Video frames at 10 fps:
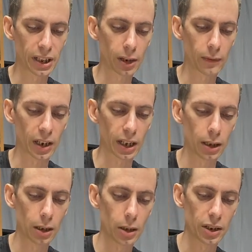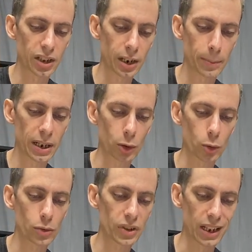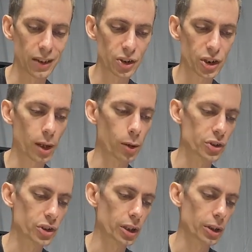Clarifying the Ten of Pentacles in the challenge.